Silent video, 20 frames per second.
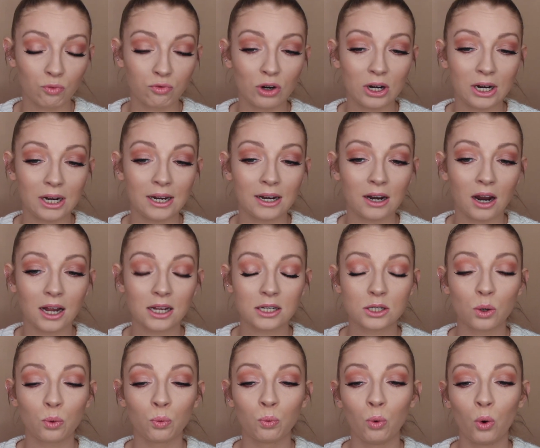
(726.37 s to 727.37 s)
really
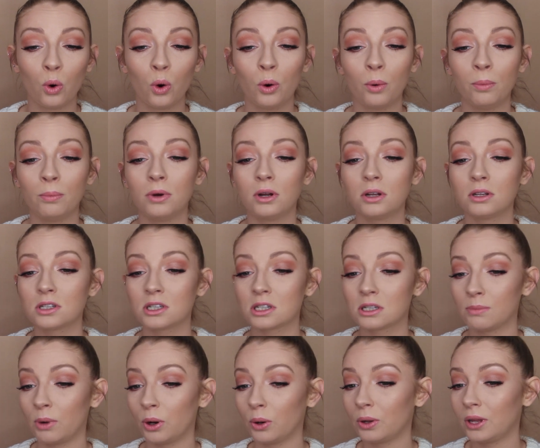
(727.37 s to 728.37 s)
nice warm
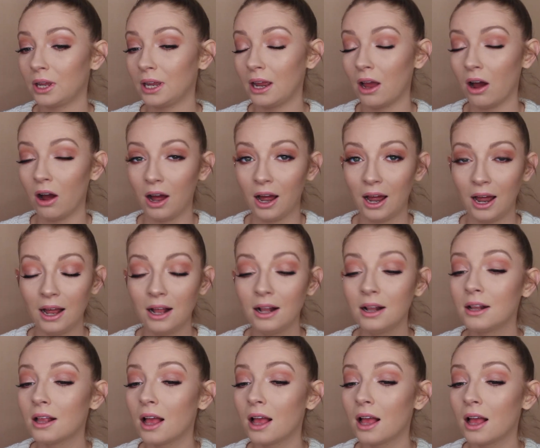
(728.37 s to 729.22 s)
smoky eye,